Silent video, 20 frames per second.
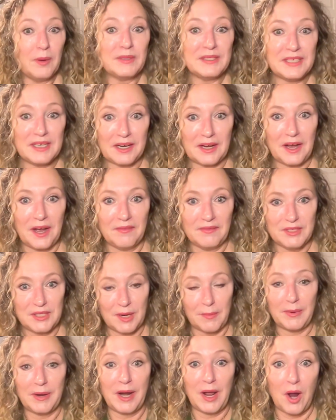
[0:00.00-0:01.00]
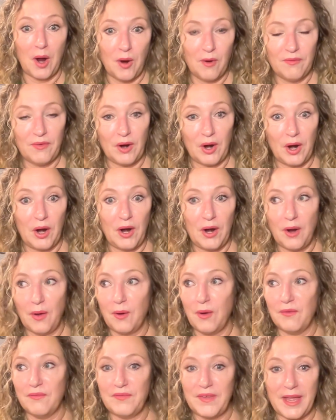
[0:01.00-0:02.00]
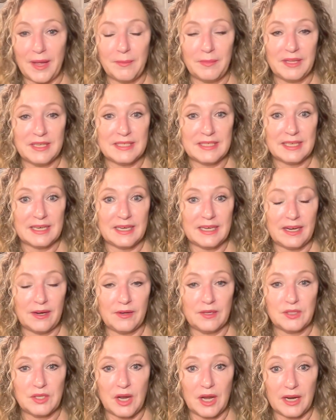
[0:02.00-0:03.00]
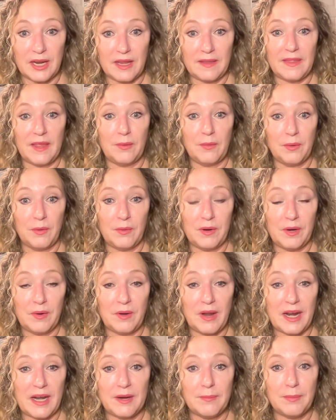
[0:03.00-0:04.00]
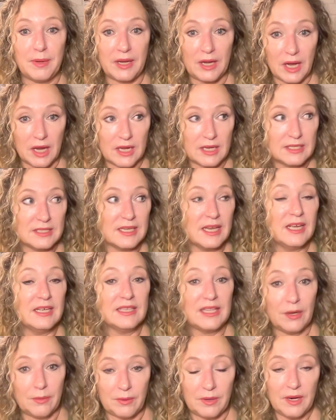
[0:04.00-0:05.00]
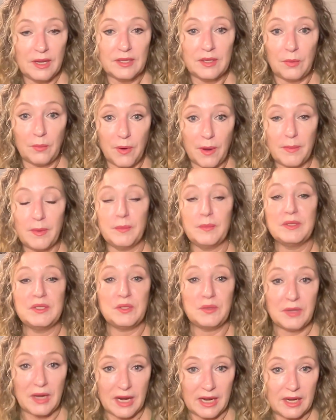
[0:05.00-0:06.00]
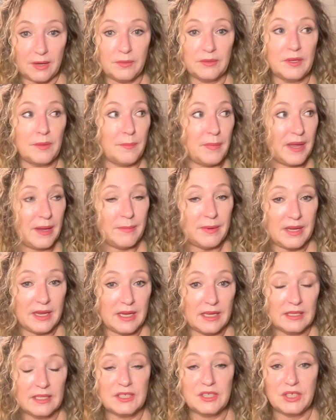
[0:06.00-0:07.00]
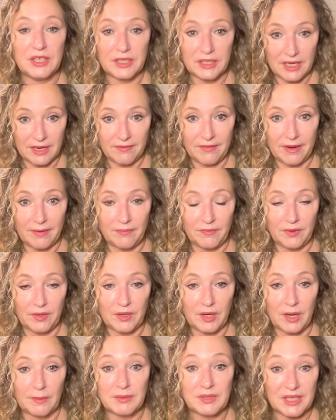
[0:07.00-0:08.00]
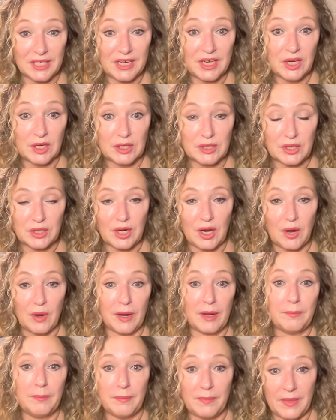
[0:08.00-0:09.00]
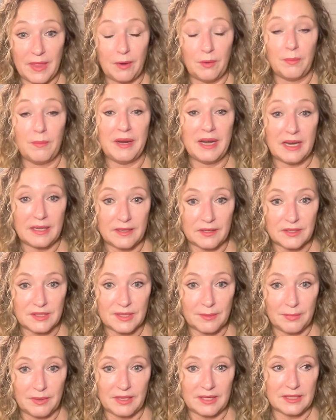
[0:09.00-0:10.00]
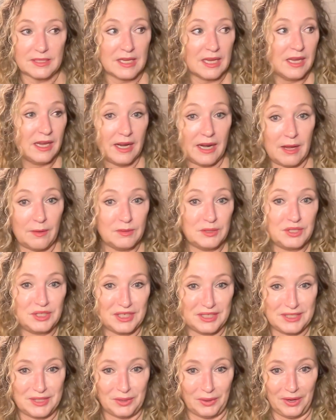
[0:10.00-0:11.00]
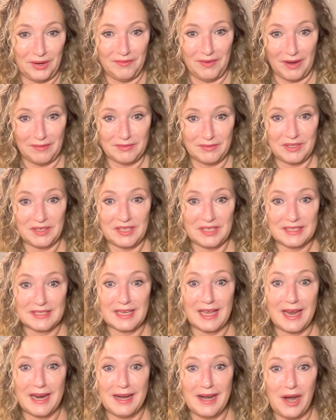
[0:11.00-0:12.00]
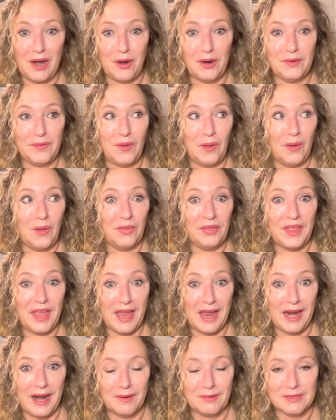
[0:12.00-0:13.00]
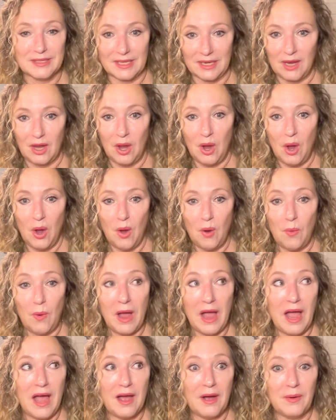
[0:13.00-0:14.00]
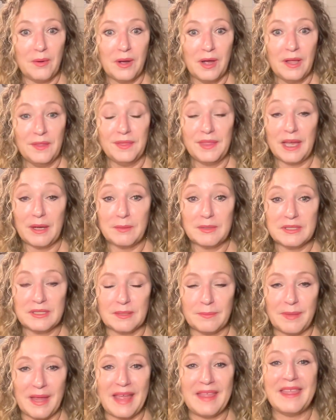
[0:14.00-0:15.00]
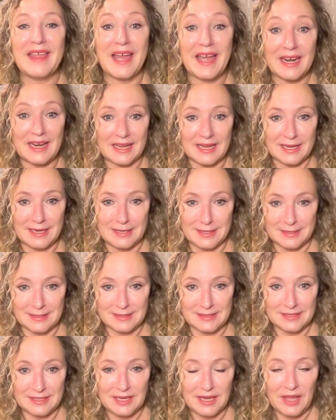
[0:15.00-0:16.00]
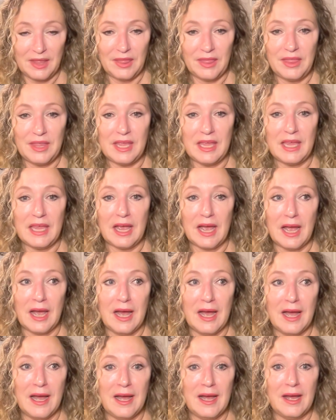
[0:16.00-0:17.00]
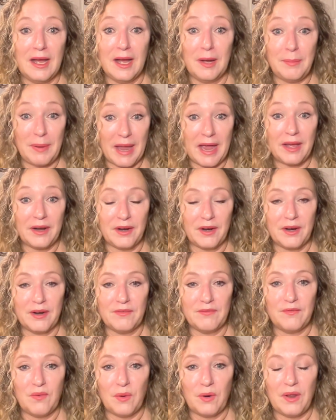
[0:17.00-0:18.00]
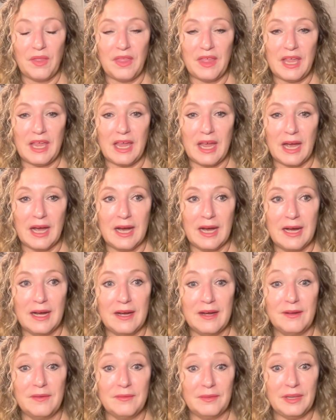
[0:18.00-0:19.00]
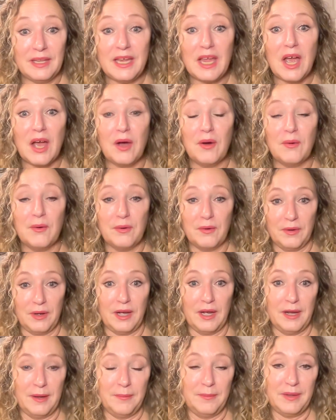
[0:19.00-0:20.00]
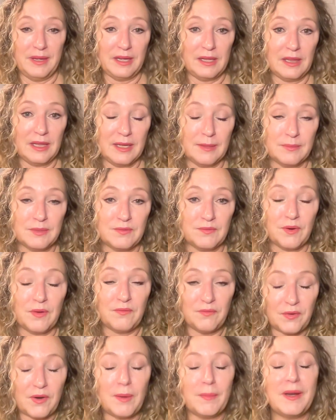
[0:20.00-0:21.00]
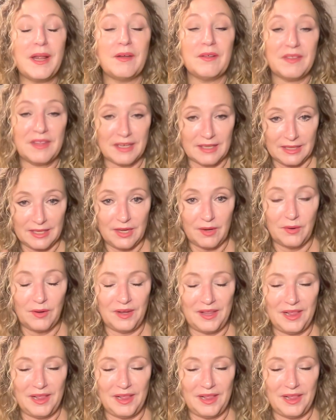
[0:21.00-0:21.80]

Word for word: was in a coffee shop and I overheard a whole family sitting down and talking. They were reuniting because they were, the woman was uniting with the baby that she had given up for adoption years ago and they were meeting their siblings. And I was just sort of off to the side and I heard the whole thing. I was like, wow that was some and that is the uh a pattern for the uh leo um eclipse for for I mean not the leo